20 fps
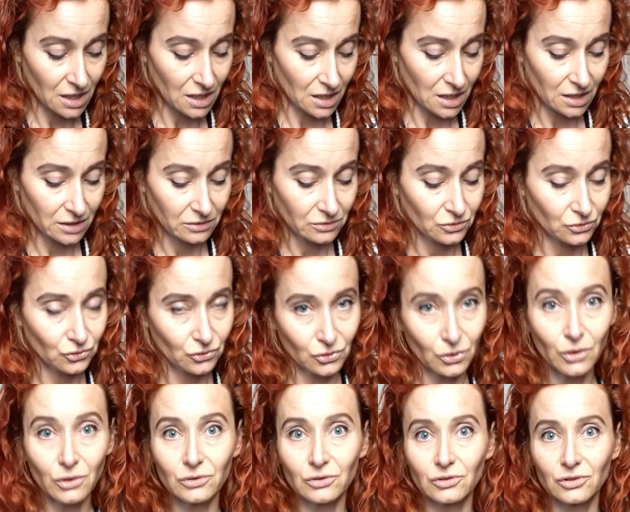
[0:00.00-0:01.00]
I do
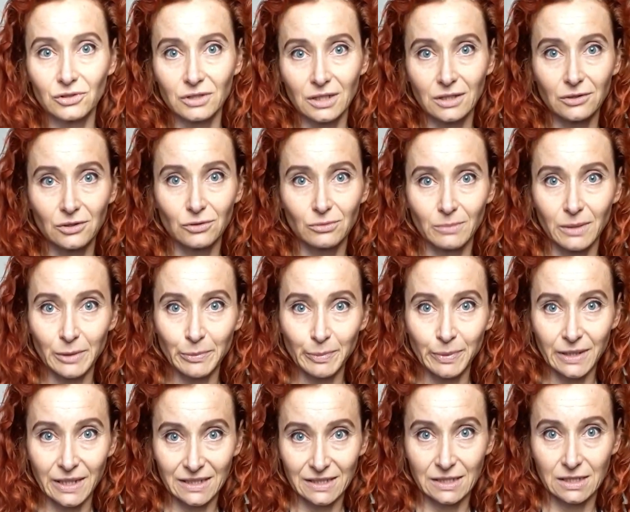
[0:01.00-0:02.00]
not stick to my
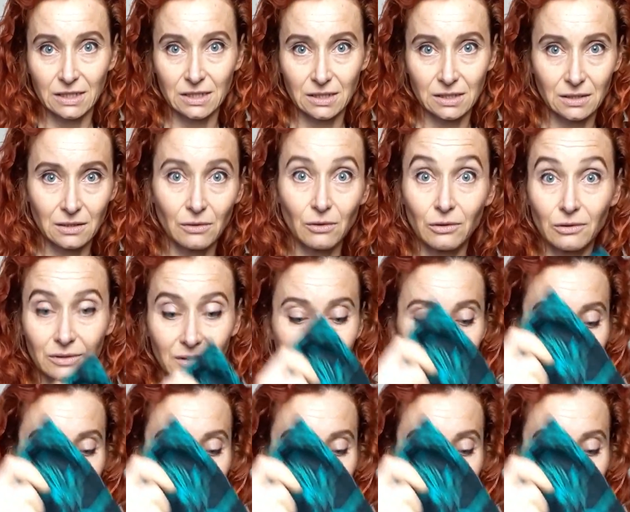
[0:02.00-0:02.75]
plans all the